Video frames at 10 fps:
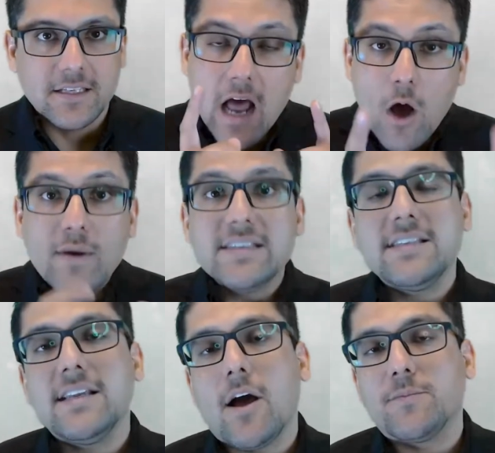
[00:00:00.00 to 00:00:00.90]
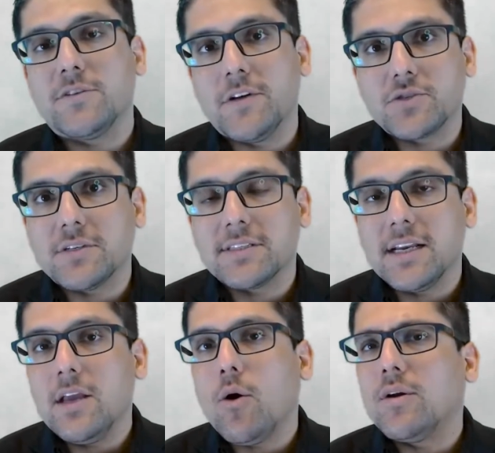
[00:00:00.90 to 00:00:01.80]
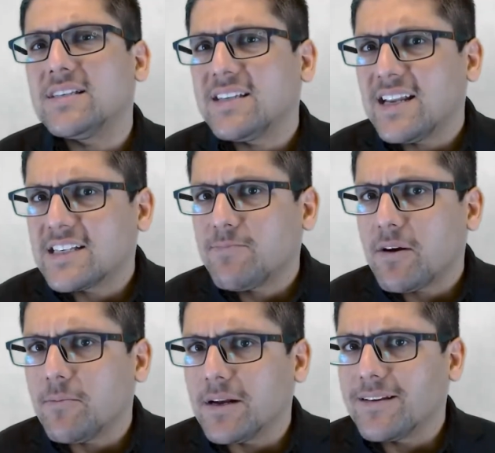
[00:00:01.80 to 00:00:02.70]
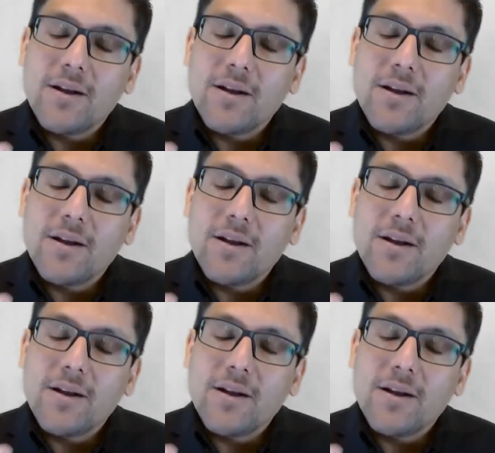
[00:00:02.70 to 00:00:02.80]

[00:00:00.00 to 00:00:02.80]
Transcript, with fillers: Now, is it an observational study or is it an experiment?